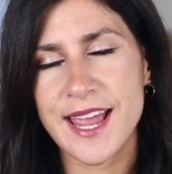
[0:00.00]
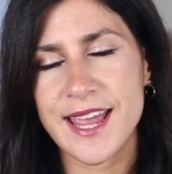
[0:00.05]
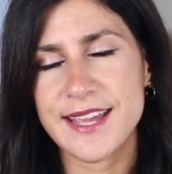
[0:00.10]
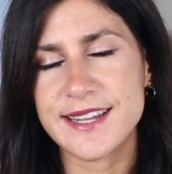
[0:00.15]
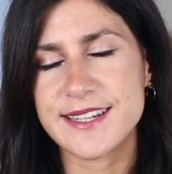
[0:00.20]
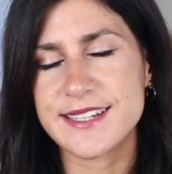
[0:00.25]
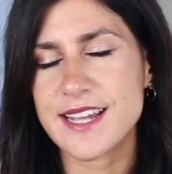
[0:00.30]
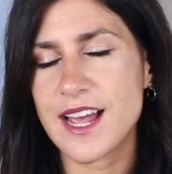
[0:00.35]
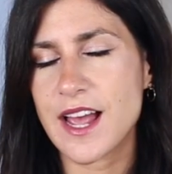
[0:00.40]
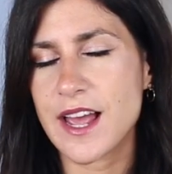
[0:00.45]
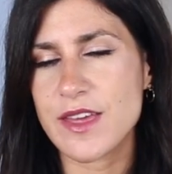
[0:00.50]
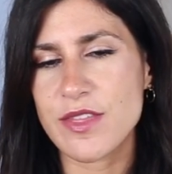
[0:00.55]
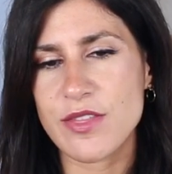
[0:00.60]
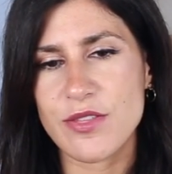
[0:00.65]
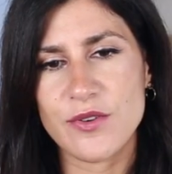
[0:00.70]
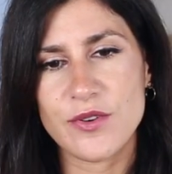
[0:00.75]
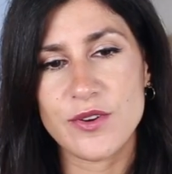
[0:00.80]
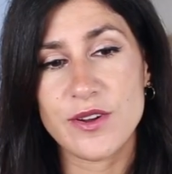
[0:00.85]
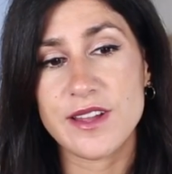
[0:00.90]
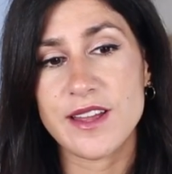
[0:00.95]
and I
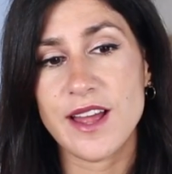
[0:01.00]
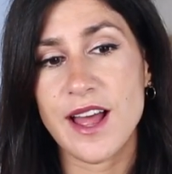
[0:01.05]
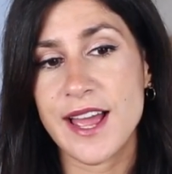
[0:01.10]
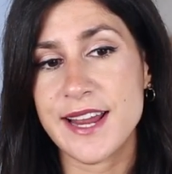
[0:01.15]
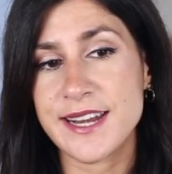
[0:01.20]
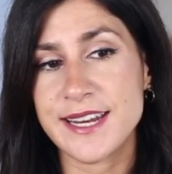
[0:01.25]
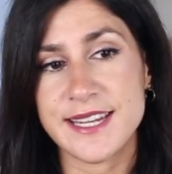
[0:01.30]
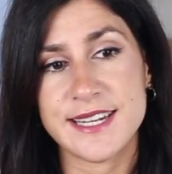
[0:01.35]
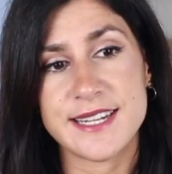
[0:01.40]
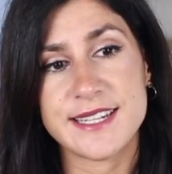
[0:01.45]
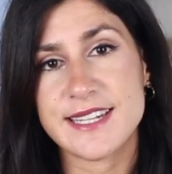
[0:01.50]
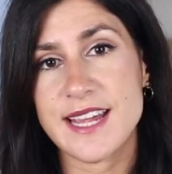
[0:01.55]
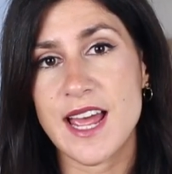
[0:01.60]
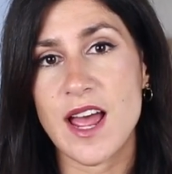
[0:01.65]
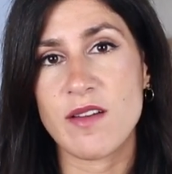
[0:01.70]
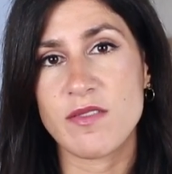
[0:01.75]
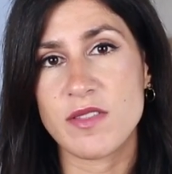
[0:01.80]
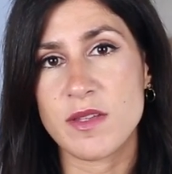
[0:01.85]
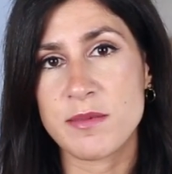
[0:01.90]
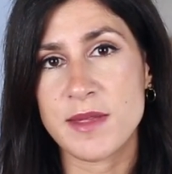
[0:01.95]
thought I needed to
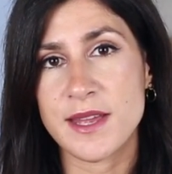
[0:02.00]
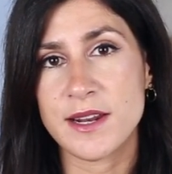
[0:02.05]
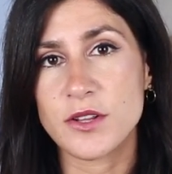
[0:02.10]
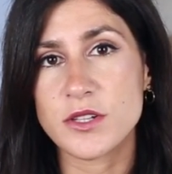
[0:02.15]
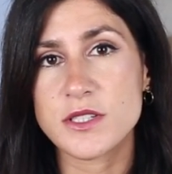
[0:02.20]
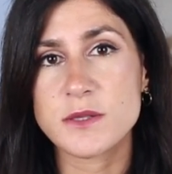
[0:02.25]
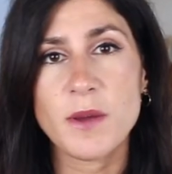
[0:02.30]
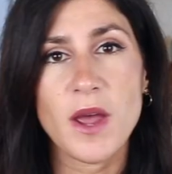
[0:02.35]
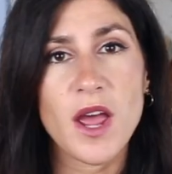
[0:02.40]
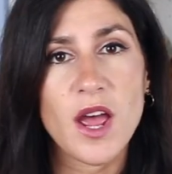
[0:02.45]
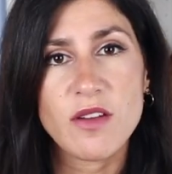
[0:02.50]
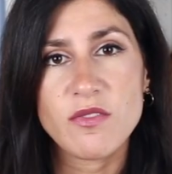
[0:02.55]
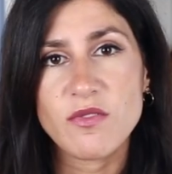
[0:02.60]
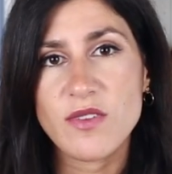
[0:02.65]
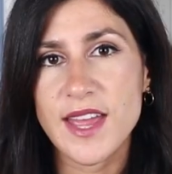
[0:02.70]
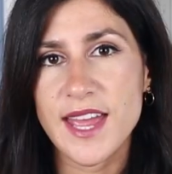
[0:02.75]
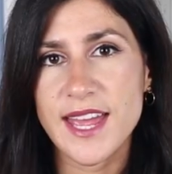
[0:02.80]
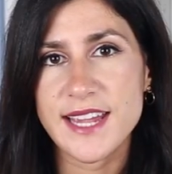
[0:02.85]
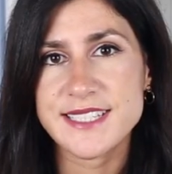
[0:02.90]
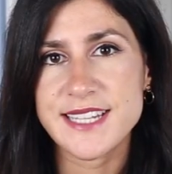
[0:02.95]
have them. They looked
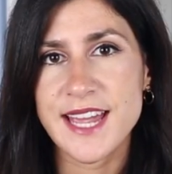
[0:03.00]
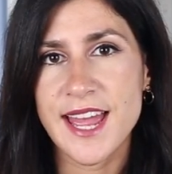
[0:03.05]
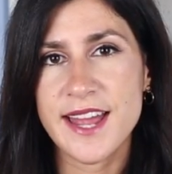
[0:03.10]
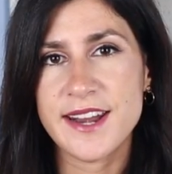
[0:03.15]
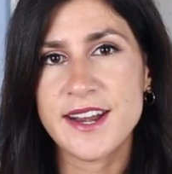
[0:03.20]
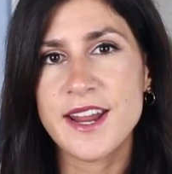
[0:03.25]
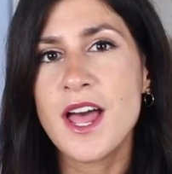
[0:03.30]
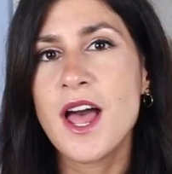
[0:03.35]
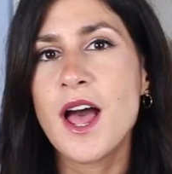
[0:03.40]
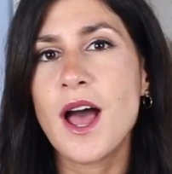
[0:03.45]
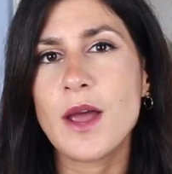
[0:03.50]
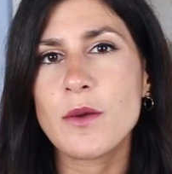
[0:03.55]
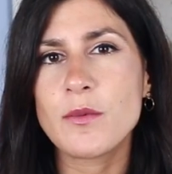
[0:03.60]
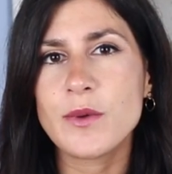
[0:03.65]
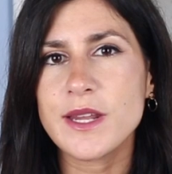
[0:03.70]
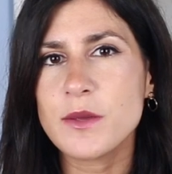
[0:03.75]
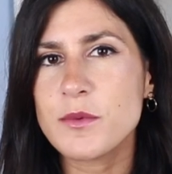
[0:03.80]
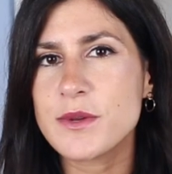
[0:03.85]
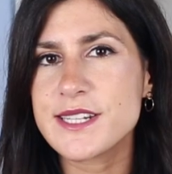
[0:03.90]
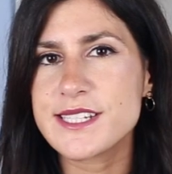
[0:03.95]
perfect, and I
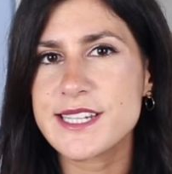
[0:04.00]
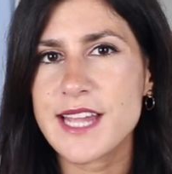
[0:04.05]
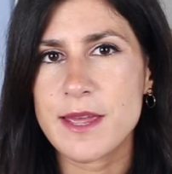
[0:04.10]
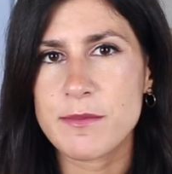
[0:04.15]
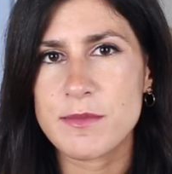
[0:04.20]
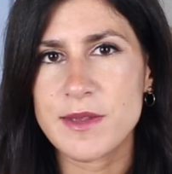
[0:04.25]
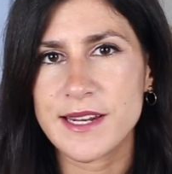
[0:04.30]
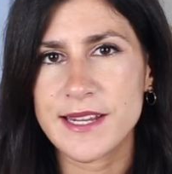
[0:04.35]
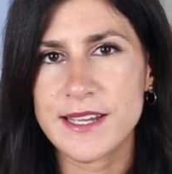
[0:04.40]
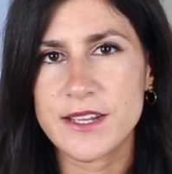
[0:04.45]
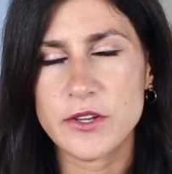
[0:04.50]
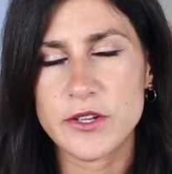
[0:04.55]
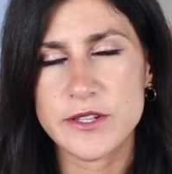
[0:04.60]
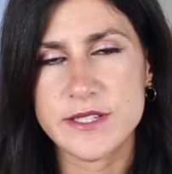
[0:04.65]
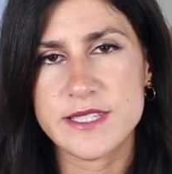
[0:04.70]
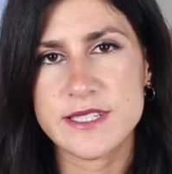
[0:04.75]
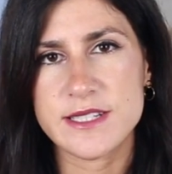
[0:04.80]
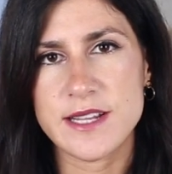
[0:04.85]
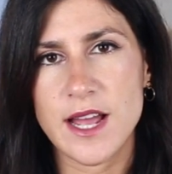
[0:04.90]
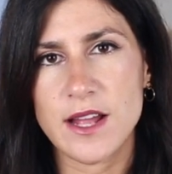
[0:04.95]
really wanted to emulate her
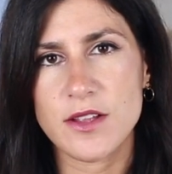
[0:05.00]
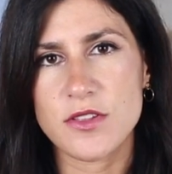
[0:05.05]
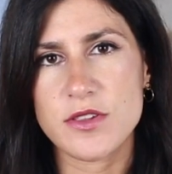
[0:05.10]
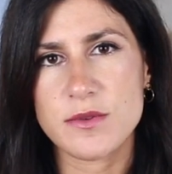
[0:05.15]
style.